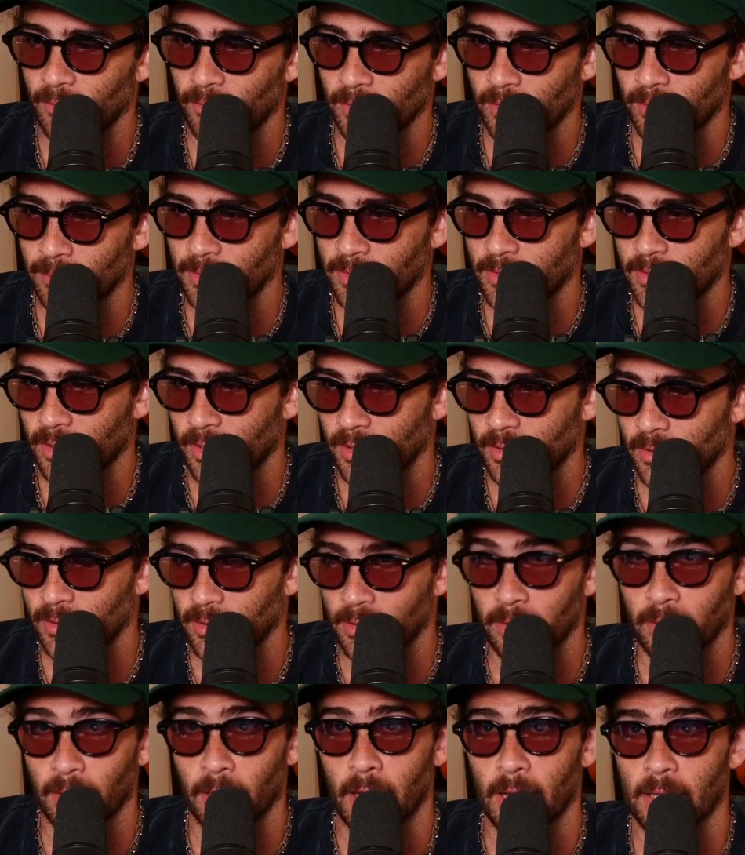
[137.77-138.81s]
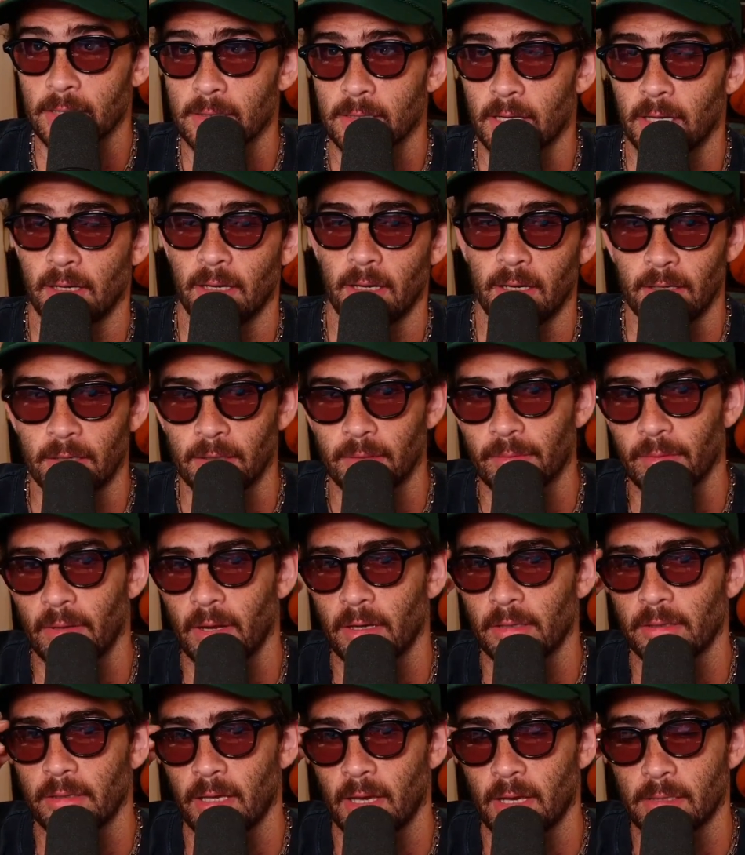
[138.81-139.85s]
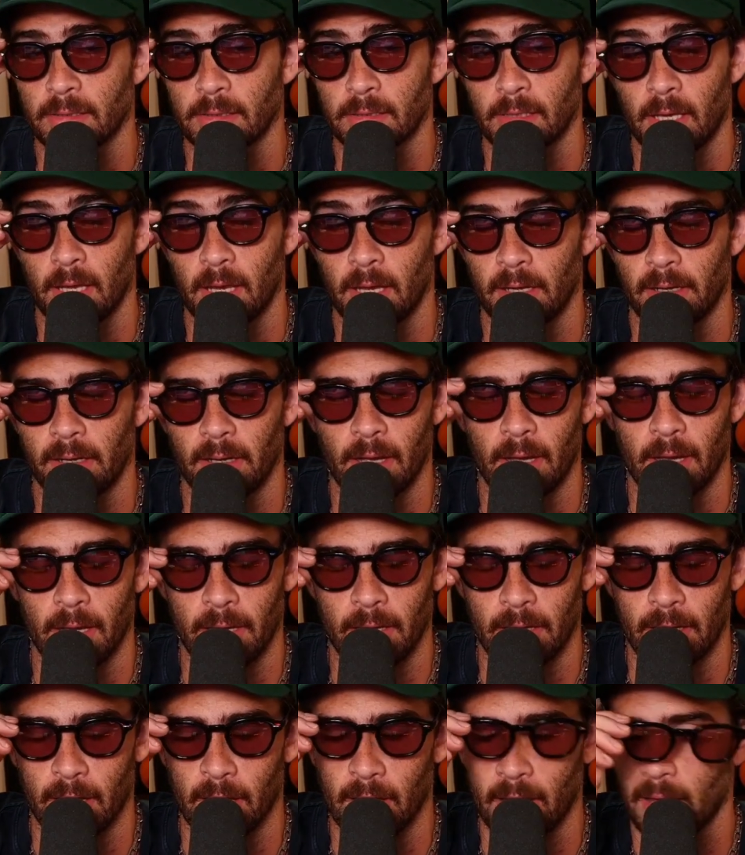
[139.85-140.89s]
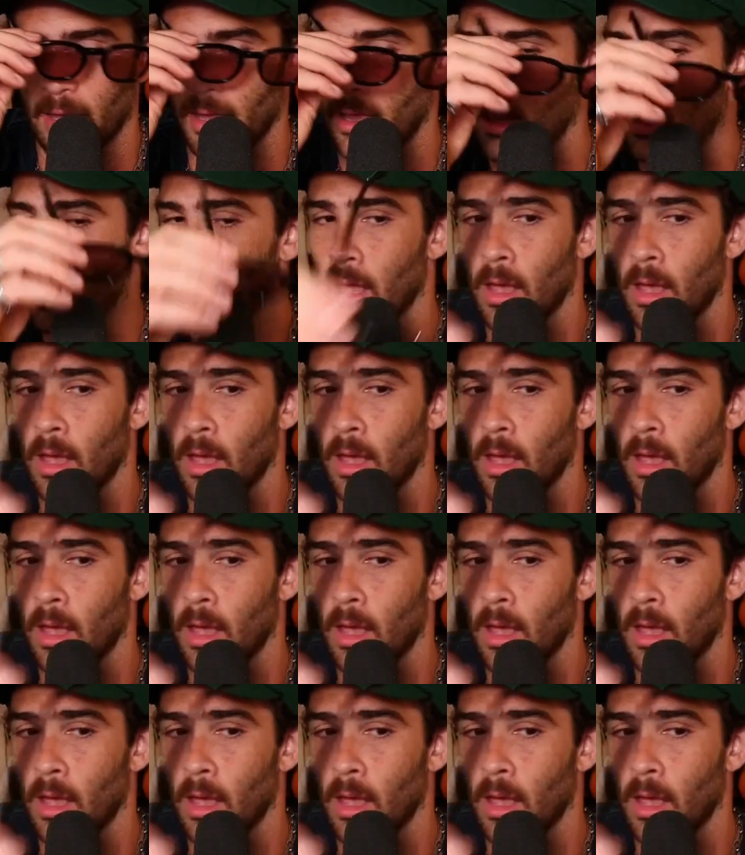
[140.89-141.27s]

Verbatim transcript: And let me tell you, last night I ended the broadcast and I